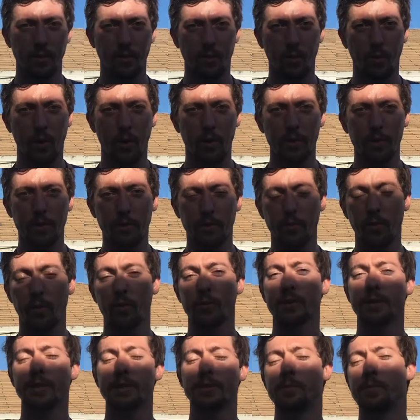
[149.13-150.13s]
where the
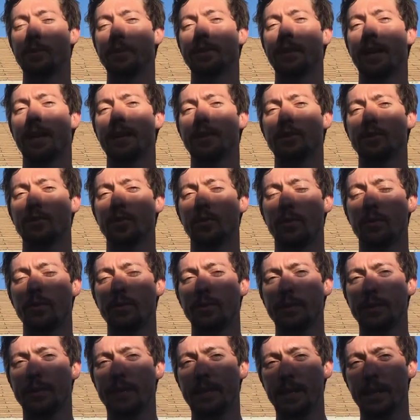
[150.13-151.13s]
voltage potential
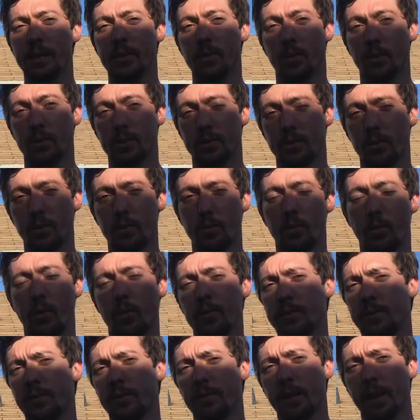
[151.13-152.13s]
is equal to a
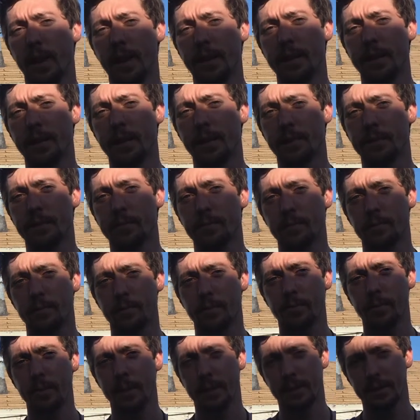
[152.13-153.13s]
bolt of lightning,
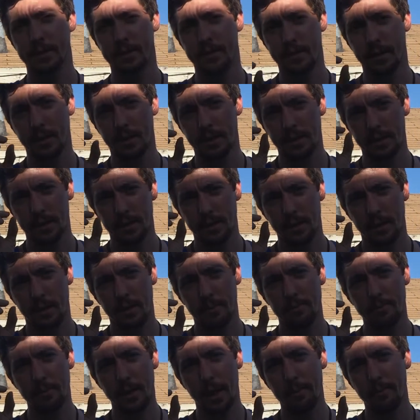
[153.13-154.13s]
because the
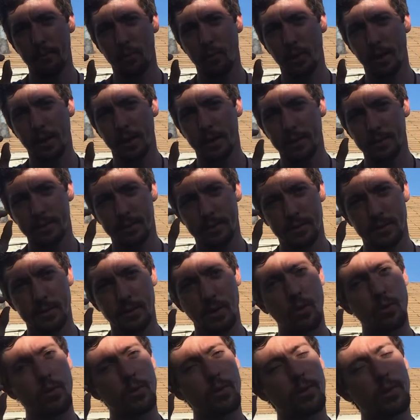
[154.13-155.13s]
membrane is
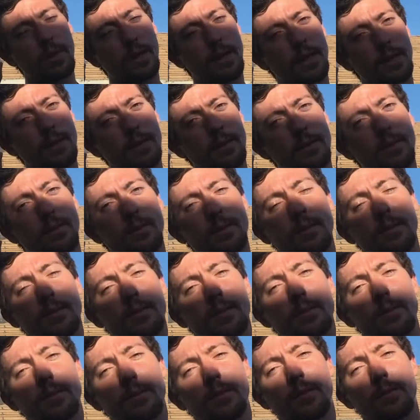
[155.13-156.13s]
so thin,
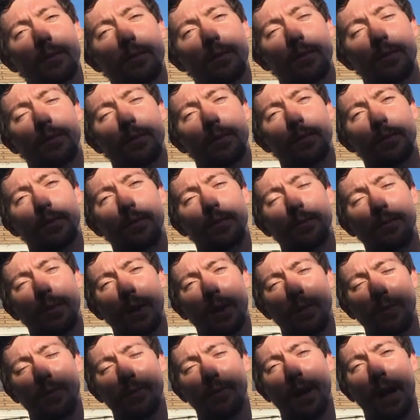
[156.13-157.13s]

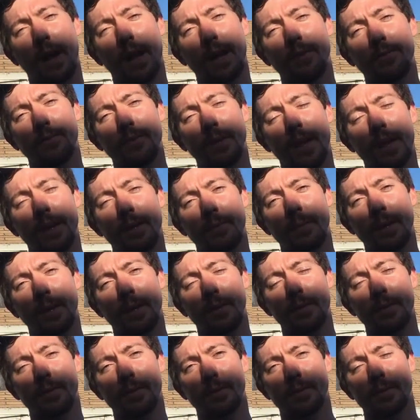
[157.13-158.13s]
about 5
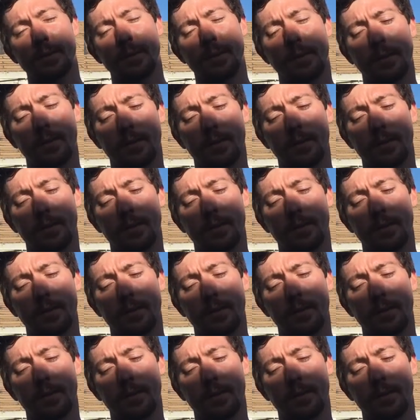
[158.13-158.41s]
nanometers.